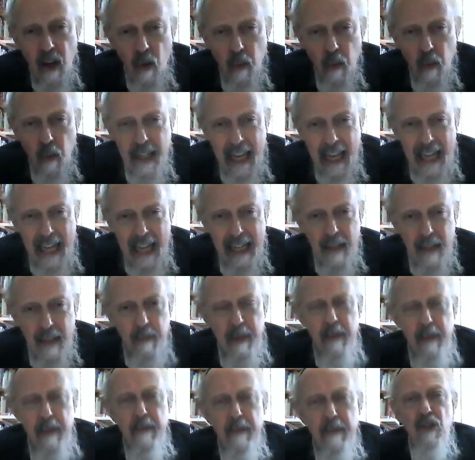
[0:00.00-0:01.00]
we can
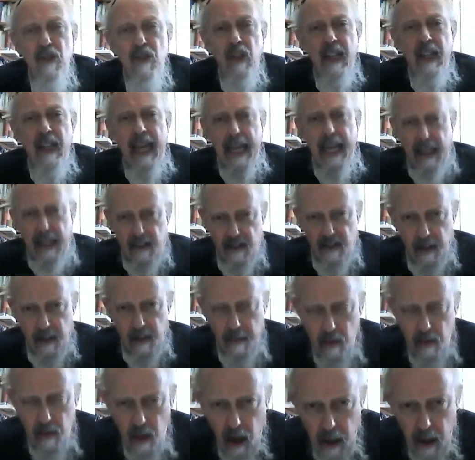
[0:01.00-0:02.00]
be misled
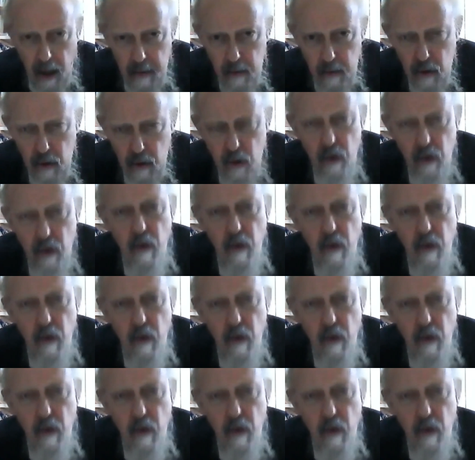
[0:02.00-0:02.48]
sometimes